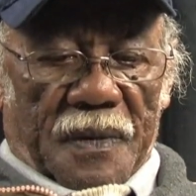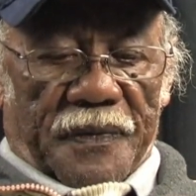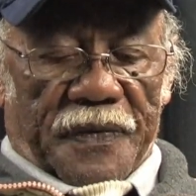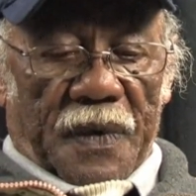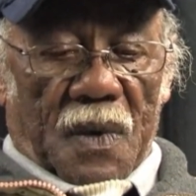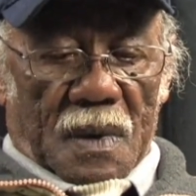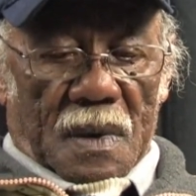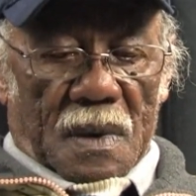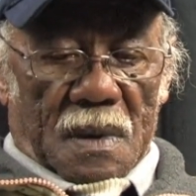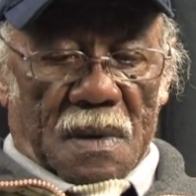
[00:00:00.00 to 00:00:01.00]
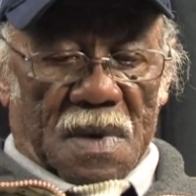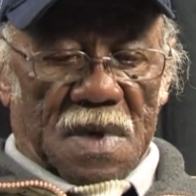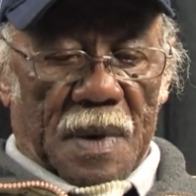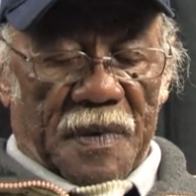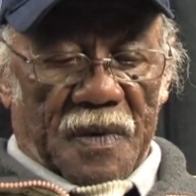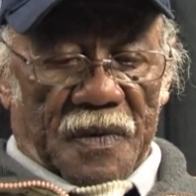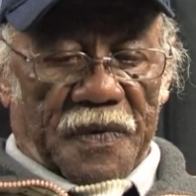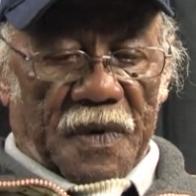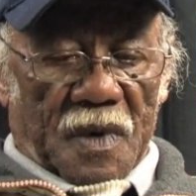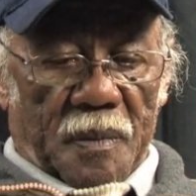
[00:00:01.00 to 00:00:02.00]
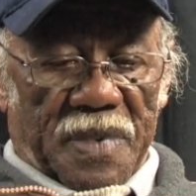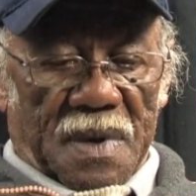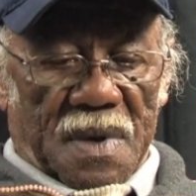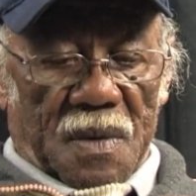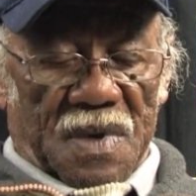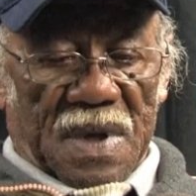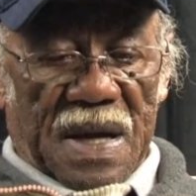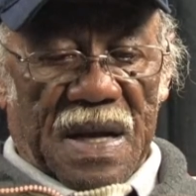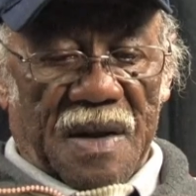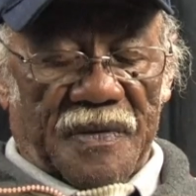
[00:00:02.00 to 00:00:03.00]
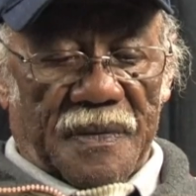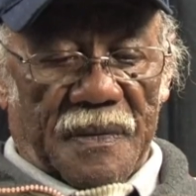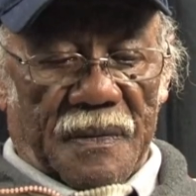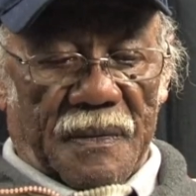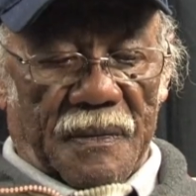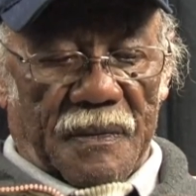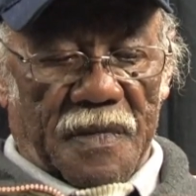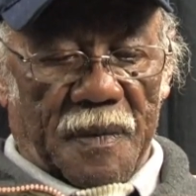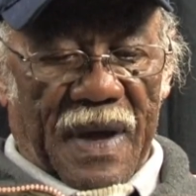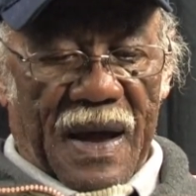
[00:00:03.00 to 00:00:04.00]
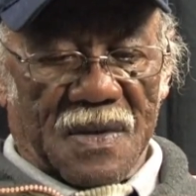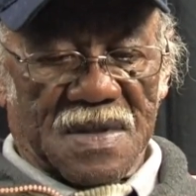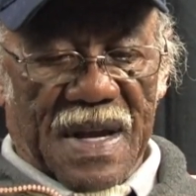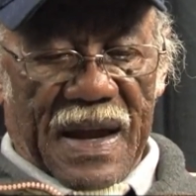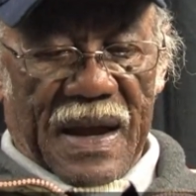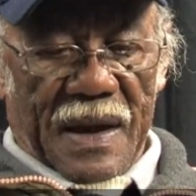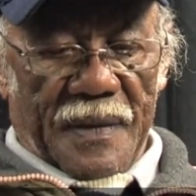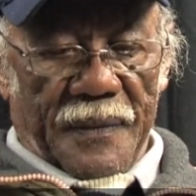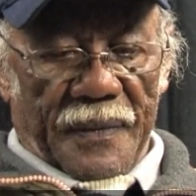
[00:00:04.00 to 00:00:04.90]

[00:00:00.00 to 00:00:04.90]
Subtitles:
floor, they slept on the floor, but it was heat from the outside,